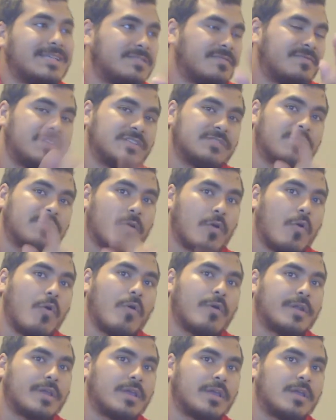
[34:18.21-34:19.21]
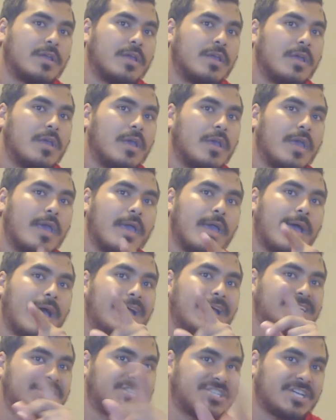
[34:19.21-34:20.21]
As of this recording,
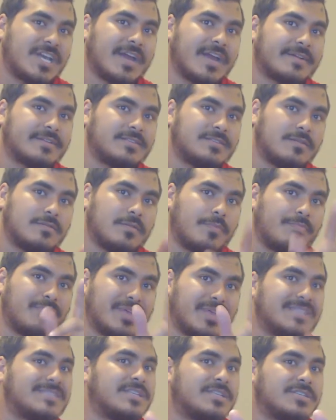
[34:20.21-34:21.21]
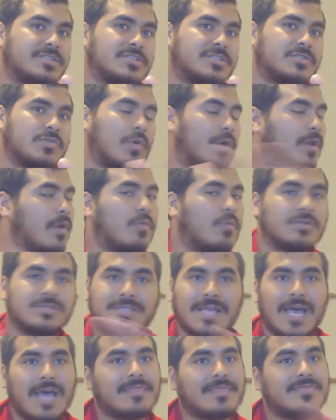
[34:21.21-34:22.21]
I checked the PlayStation Store and it
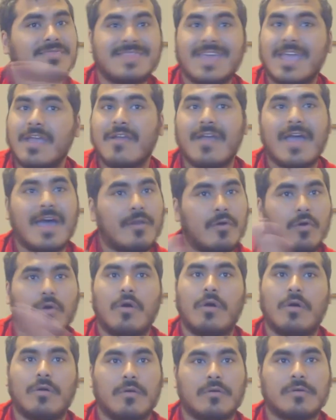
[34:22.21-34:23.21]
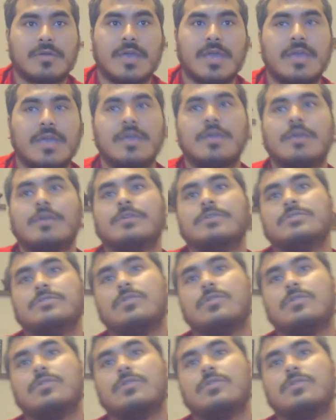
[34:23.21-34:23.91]
was not there at all, okay?